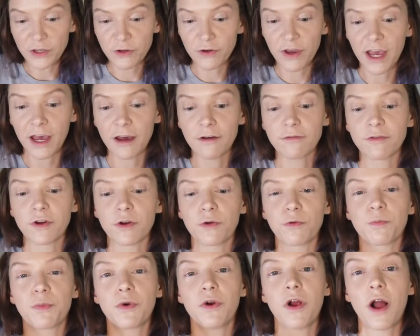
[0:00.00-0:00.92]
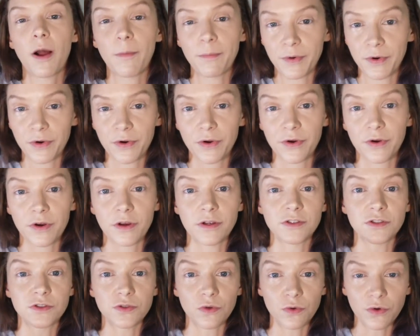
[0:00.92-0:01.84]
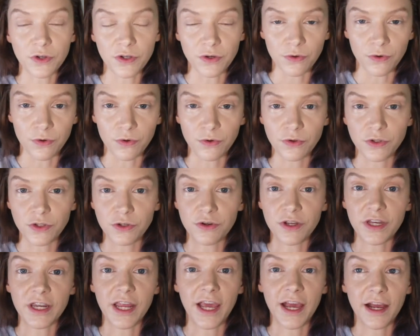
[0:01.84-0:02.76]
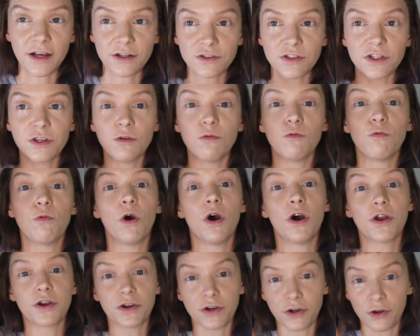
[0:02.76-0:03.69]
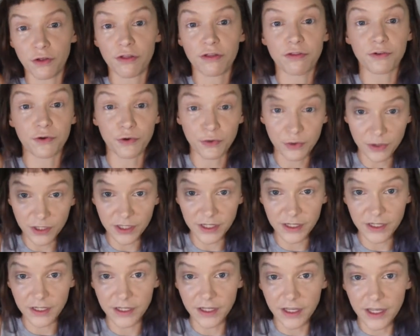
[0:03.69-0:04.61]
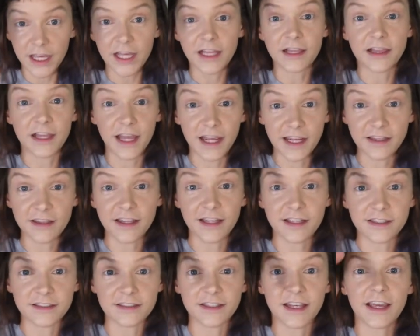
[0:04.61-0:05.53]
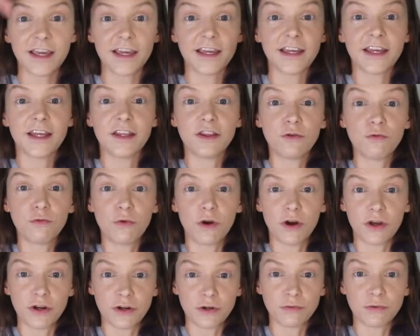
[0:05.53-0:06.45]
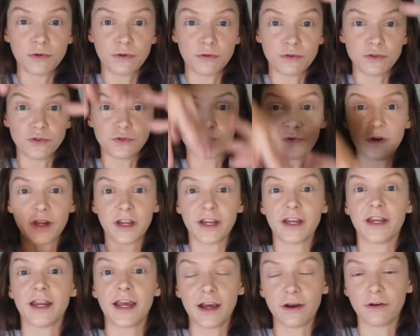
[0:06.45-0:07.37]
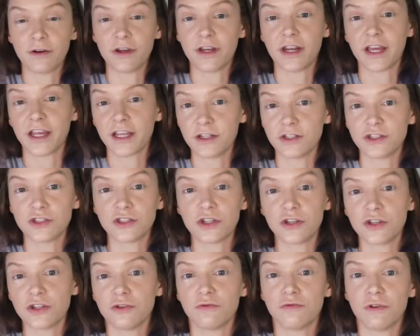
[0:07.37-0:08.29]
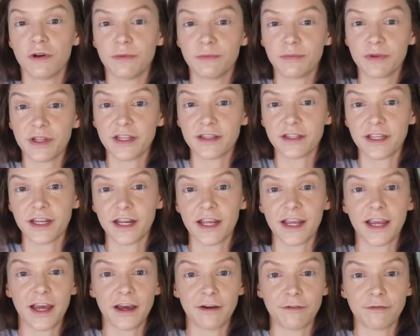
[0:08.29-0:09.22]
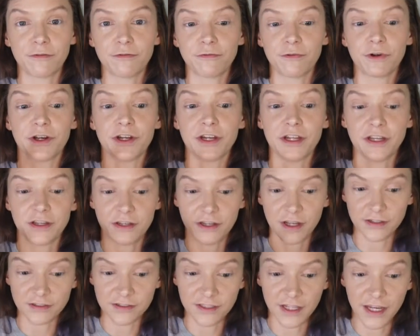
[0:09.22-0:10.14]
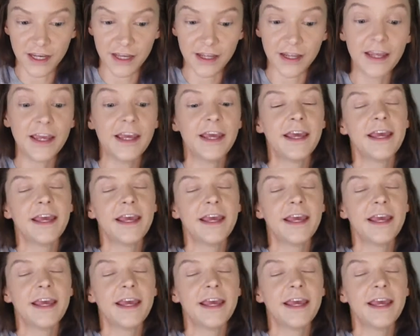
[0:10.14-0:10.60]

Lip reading: you have a proper soil, you can actually water thoroughly, like they say, and the water will drain out. And I can show you one plant that I have where it does that.